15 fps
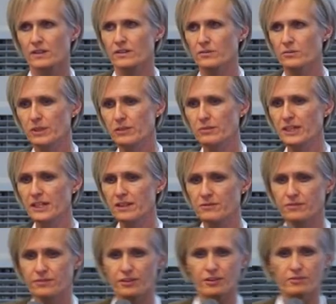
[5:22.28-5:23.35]
So where do we get
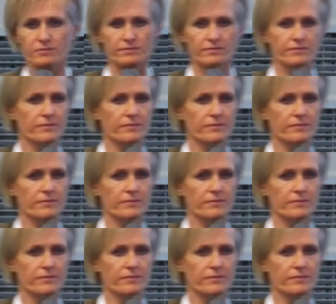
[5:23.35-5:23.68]
them from?